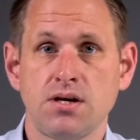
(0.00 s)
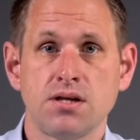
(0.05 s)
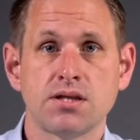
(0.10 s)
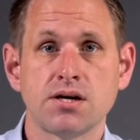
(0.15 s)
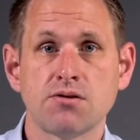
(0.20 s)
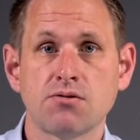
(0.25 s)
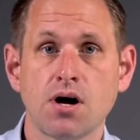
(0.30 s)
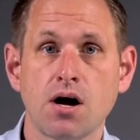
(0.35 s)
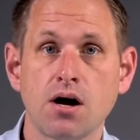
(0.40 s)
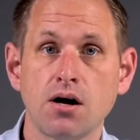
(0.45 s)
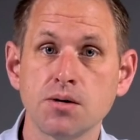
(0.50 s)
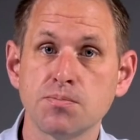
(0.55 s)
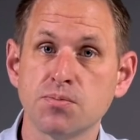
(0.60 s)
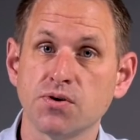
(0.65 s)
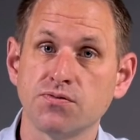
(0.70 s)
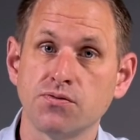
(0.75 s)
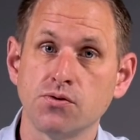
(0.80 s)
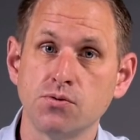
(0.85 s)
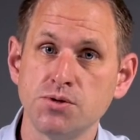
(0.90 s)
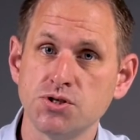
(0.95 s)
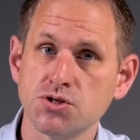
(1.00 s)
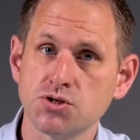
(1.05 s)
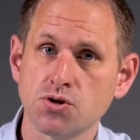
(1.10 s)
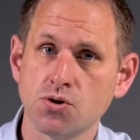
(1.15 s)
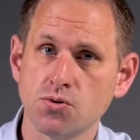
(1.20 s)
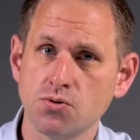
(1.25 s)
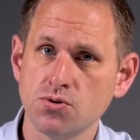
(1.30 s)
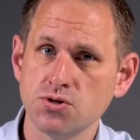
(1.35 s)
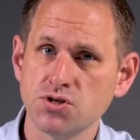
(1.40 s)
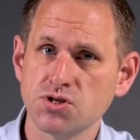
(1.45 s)
There are high-performance
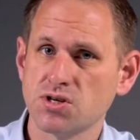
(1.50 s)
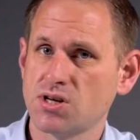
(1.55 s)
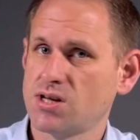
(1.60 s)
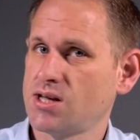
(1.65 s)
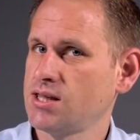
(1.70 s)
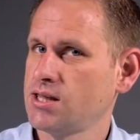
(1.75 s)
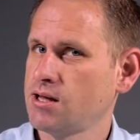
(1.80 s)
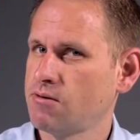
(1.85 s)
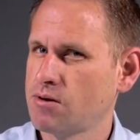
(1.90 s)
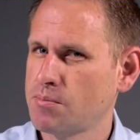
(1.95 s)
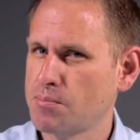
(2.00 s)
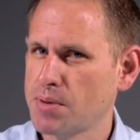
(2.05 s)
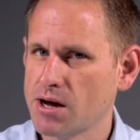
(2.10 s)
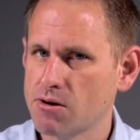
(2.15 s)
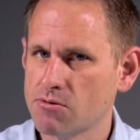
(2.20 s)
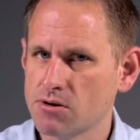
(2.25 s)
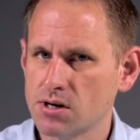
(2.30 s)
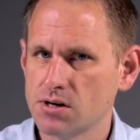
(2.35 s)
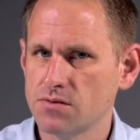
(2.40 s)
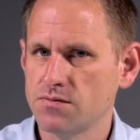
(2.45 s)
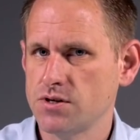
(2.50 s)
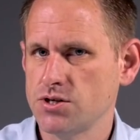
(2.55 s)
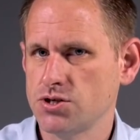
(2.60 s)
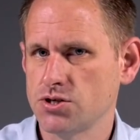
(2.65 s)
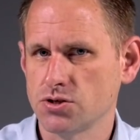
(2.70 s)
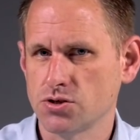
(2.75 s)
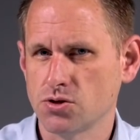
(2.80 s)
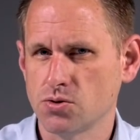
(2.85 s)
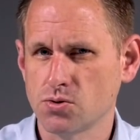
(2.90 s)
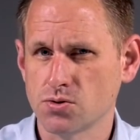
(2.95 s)
cores and there are
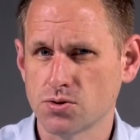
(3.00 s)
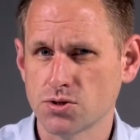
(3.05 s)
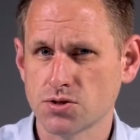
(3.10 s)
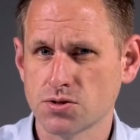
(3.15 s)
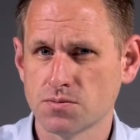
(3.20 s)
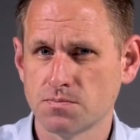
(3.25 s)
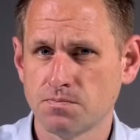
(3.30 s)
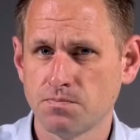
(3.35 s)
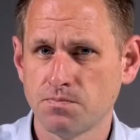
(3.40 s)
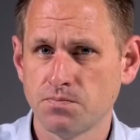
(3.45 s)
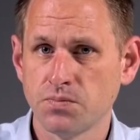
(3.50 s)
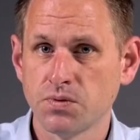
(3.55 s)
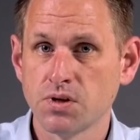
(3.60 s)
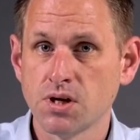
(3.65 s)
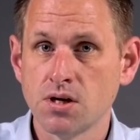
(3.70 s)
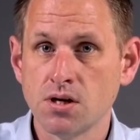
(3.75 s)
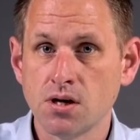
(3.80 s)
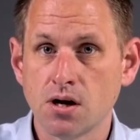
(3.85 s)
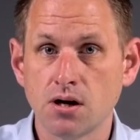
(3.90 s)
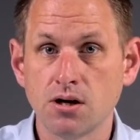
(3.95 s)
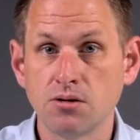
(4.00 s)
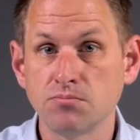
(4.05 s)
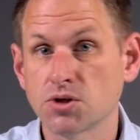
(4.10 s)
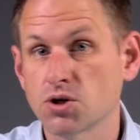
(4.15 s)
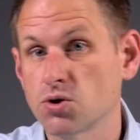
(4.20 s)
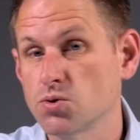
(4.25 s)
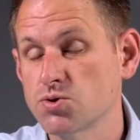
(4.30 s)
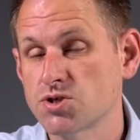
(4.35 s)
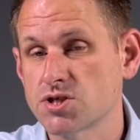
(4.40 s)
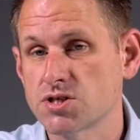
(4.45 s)
power-efficient cores. ARM
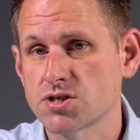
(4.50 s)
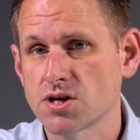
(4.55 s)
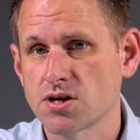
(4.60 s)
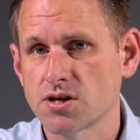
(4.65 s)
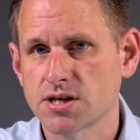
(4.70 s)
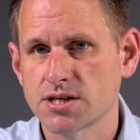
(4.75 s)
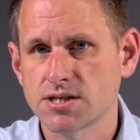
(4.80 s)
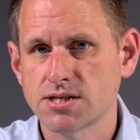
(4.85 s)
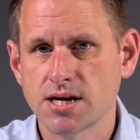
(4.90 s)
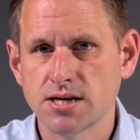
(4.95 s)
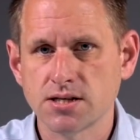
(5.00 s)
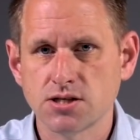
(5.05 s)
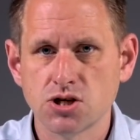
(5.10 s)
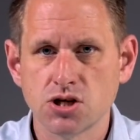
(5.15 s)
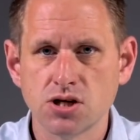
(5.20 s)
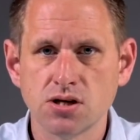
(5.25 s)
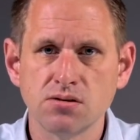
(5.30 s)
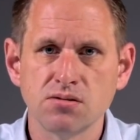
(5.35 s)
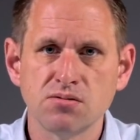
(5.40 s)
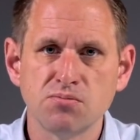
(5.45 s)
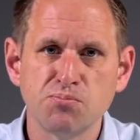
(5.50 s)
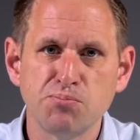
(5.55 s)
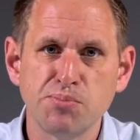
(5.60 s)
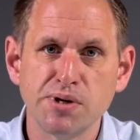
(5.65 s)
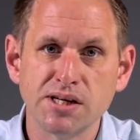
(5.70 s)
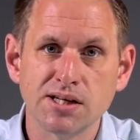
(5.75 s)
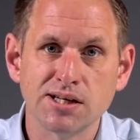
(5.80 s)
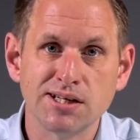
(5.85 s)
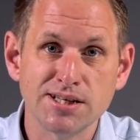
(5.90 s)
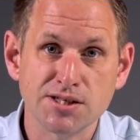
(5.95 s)
calls this architecture
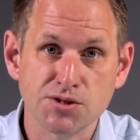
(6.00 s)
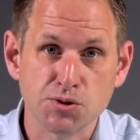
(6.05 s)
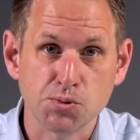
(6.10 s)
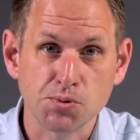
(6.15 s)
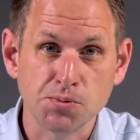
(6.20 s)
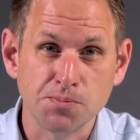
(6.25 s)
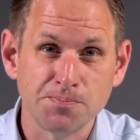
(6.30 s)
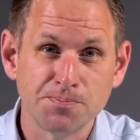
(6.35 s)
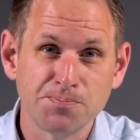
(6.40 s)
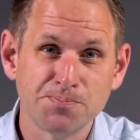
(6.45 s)
big-little.